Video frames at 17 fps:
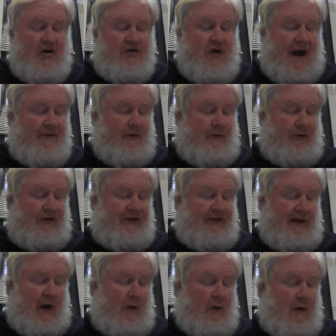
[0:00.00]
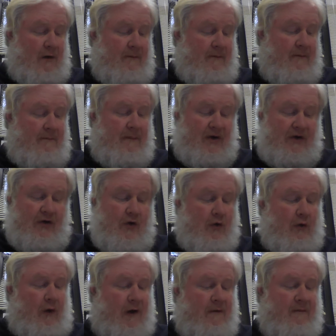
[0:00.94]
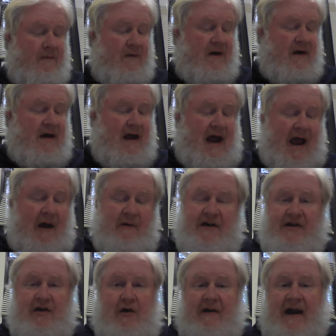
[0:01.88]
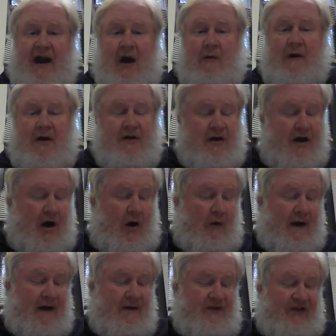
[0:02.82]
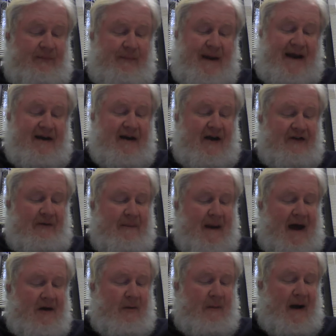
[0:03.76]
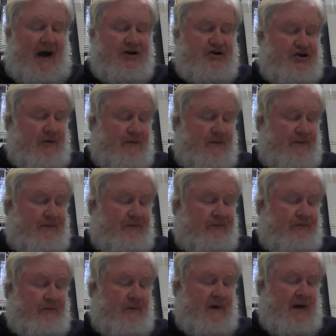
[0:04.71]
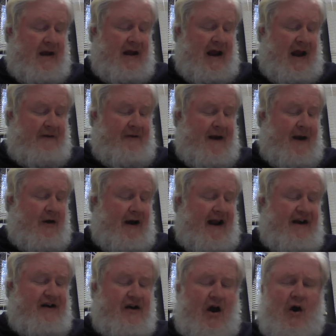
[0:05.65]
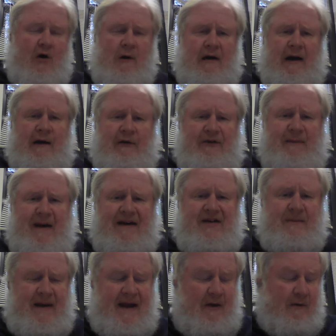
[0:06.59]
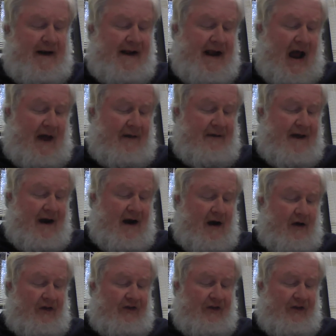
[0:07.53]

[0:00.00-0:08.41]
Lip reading: Travel was slower, but cooler, and when you don't care where you're going, speed doesn't matter much. He figured he'd know where he was meant to be when he got there,